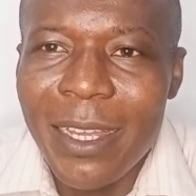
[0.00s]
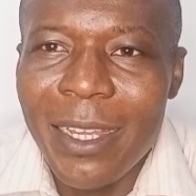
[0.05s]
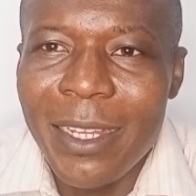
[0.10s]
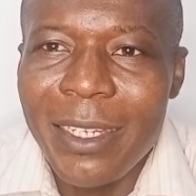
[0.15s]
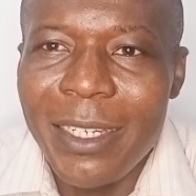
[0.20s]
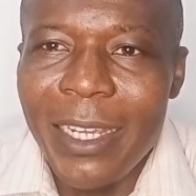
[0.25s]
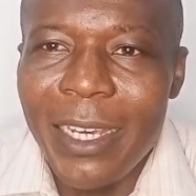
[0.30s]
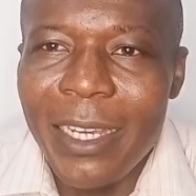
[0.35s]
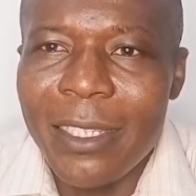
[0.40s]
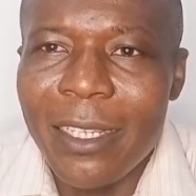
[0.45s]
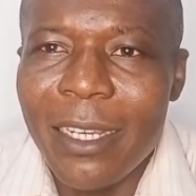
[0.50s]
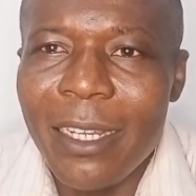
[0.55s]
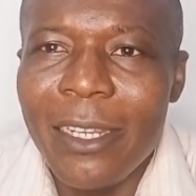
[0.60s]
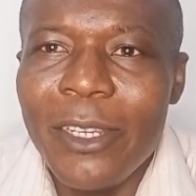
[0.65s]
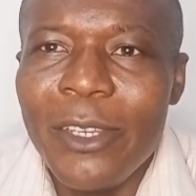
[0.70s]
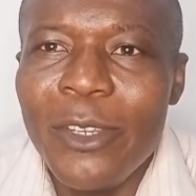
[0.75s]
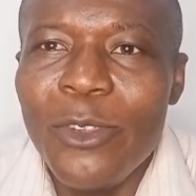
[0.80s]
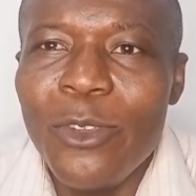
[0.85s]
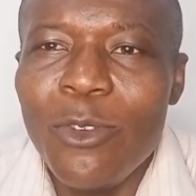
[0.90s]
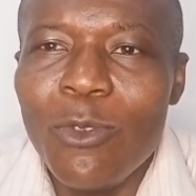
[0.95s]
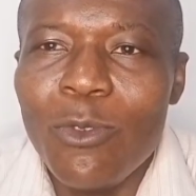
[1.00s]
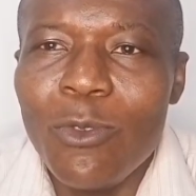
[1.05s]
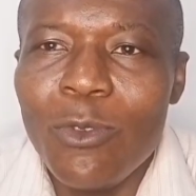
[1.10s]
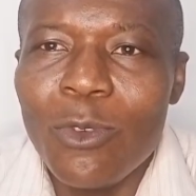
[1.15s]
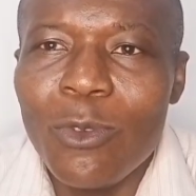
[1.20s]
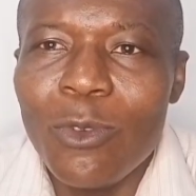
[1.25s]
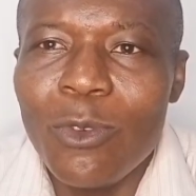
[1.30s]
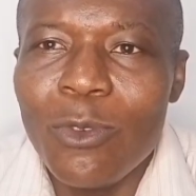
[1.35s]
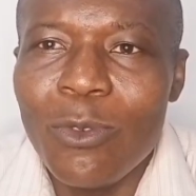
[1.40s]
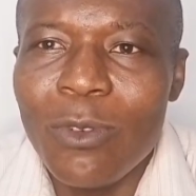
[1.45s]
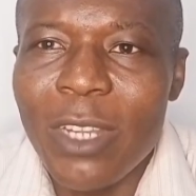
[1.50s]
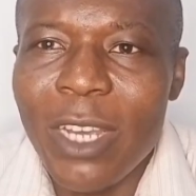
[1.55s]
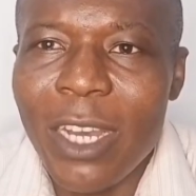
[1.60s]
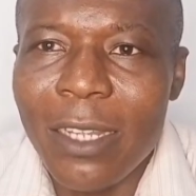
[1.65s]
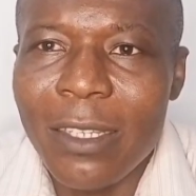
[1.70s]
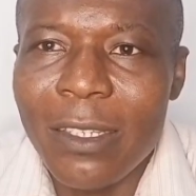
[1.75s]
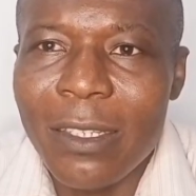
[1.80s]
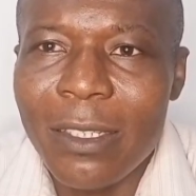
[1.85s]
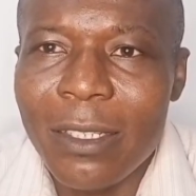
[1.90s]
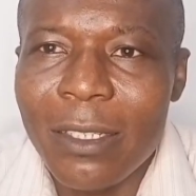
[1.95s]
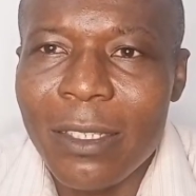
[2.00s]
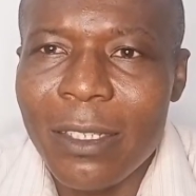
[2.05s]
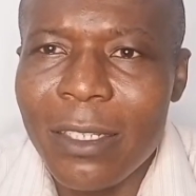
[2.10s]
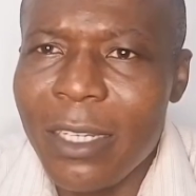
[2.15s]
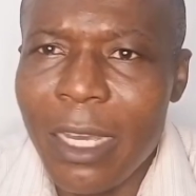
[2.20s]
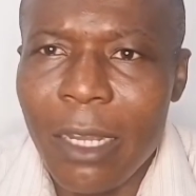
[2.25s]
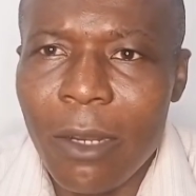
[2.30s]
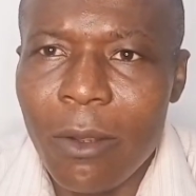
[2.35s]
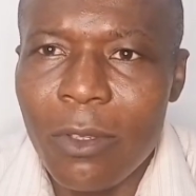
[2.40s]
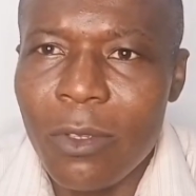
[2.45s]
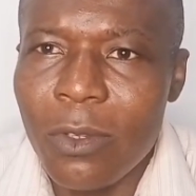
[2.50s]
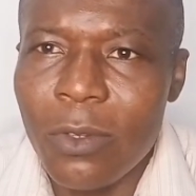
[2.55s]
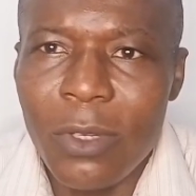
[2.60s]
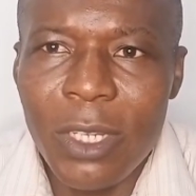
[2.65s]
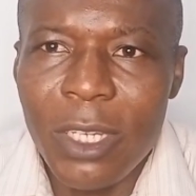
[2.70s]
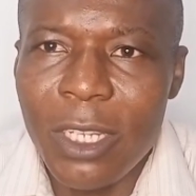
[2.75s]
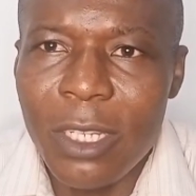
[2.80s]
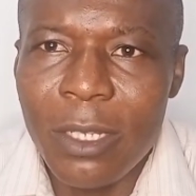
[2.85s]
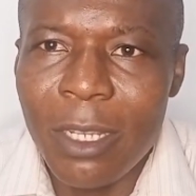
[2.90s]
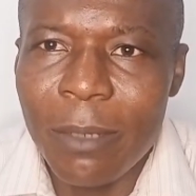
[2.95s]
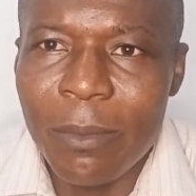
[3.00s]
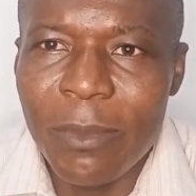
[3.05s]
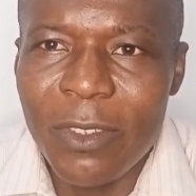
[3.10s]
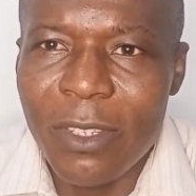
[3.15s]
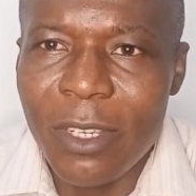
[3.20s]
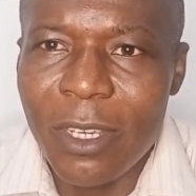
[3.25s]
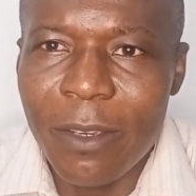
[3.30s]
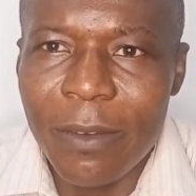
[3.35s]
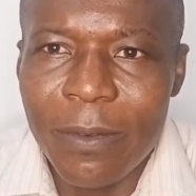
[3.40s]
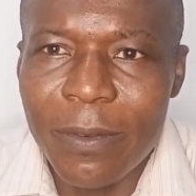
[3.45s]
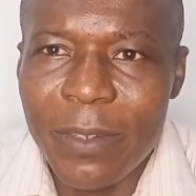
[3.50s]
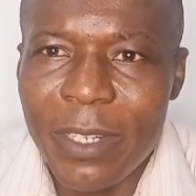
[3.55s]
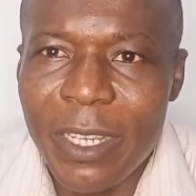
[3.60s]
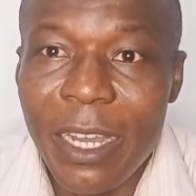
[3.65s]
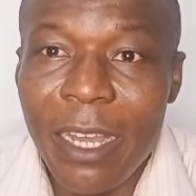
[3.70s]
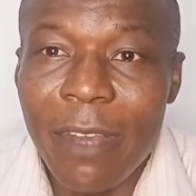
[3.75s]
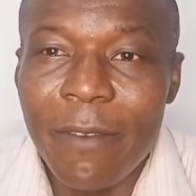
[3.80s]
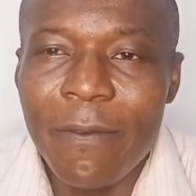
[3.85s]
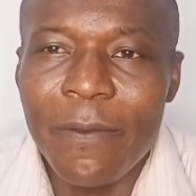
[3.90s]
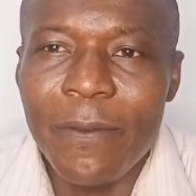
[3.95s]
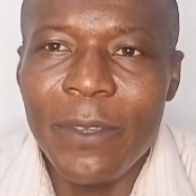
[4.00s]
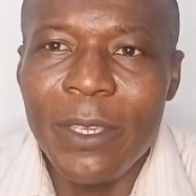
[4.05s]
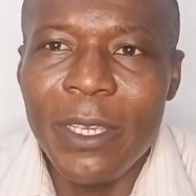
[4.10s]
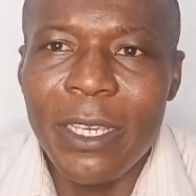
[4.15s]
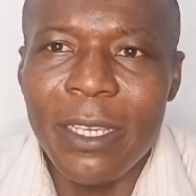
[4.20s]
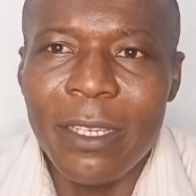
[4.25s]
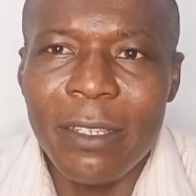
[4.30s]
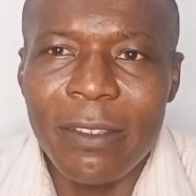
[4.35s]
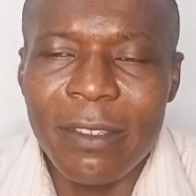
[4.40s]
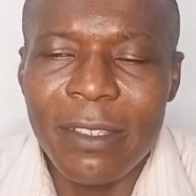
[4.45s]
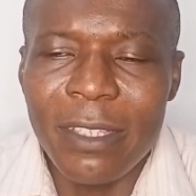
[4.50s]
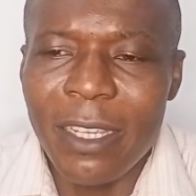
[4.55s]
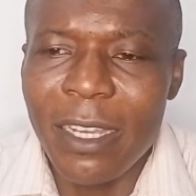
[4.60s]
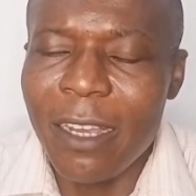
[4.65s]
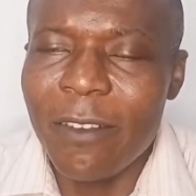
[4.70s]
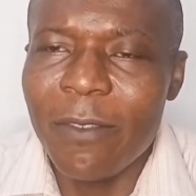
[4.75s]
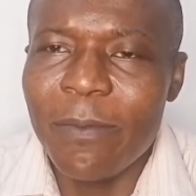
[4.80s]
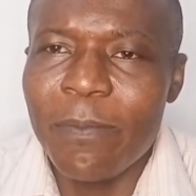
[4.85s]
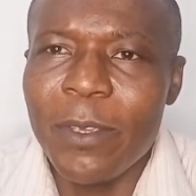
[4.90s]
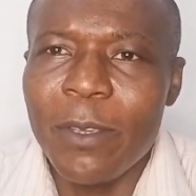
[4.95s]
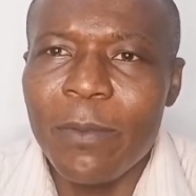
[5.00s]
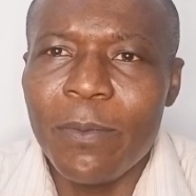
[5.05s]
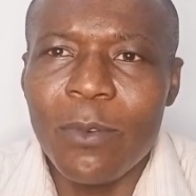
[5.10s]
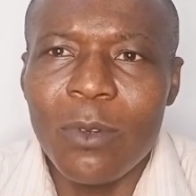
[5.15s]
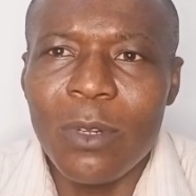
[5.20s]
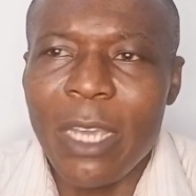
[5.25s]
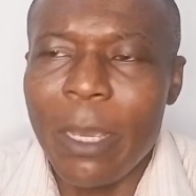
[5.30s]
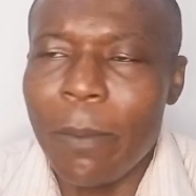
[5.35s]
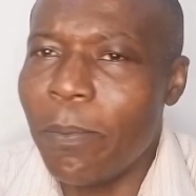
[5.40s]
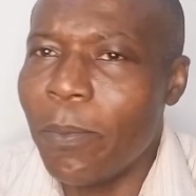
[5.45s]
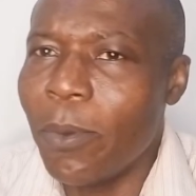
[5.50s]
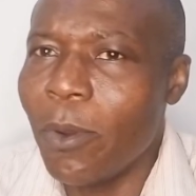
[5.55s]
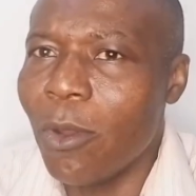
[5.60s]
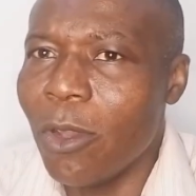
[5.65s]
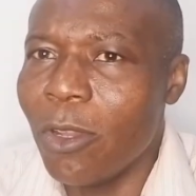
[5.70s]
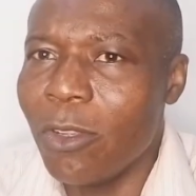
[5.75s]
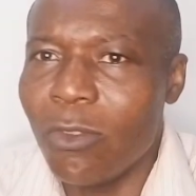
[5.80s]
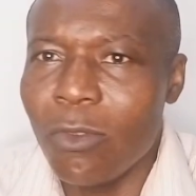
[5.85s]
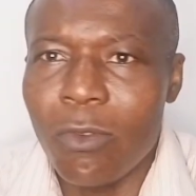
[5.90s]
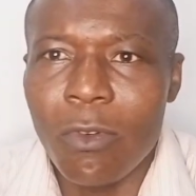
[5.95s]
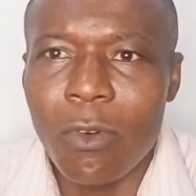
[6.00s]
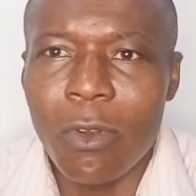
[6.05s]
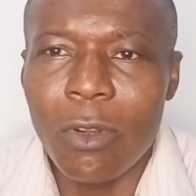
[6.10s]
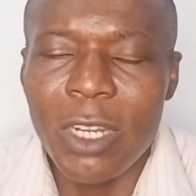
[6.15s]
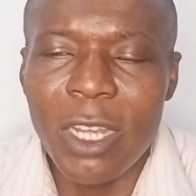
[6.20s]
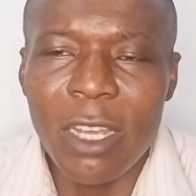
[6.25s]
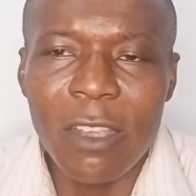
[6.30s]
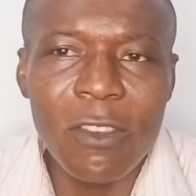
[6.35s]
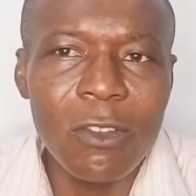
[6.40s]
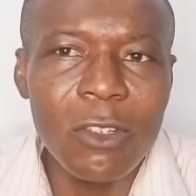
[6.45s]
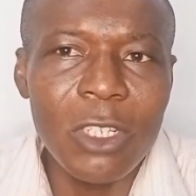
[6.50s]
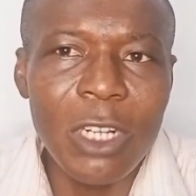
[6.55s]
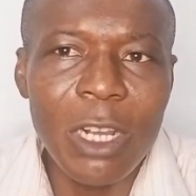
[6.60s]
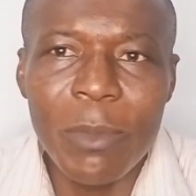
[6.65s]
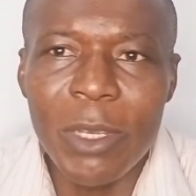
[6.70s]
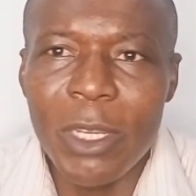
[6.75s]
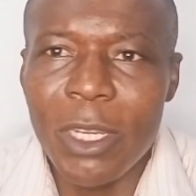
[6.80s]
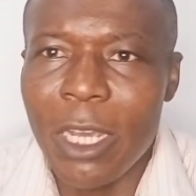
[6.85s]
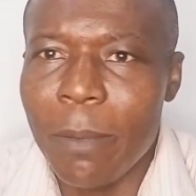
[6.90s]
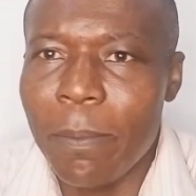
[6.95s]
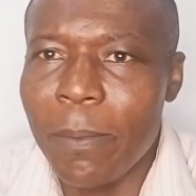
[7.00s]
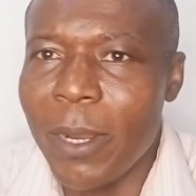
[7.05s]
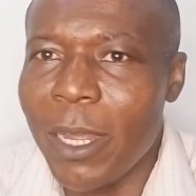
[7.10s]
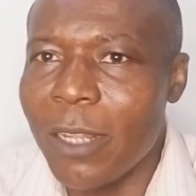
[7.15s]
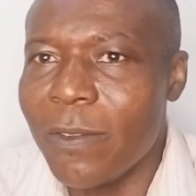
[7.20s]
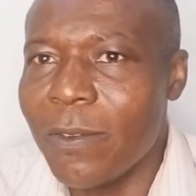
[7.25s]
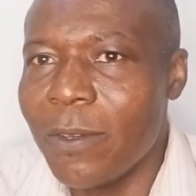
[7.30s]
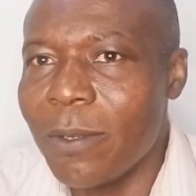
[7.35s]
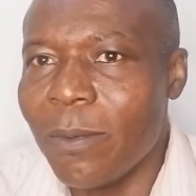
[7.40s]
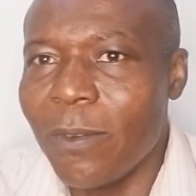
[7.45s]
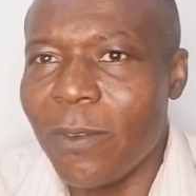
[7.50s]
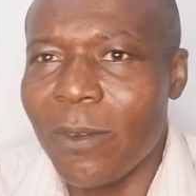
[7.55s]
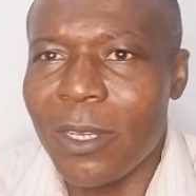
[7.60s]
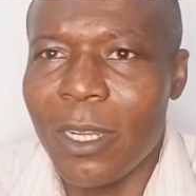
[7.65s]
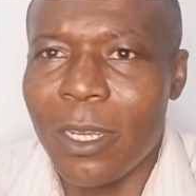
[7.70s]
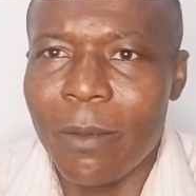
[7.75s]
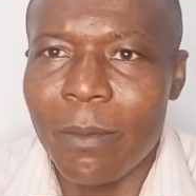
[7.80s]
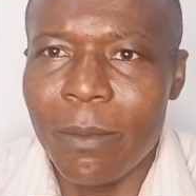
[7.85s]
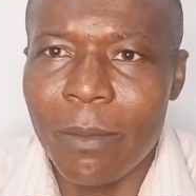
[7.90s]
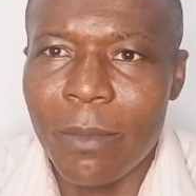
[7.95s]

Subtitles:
They're telling you to do that. They are not doing it themselves. They have VAs. They have people they employ to run their social media platforms for them.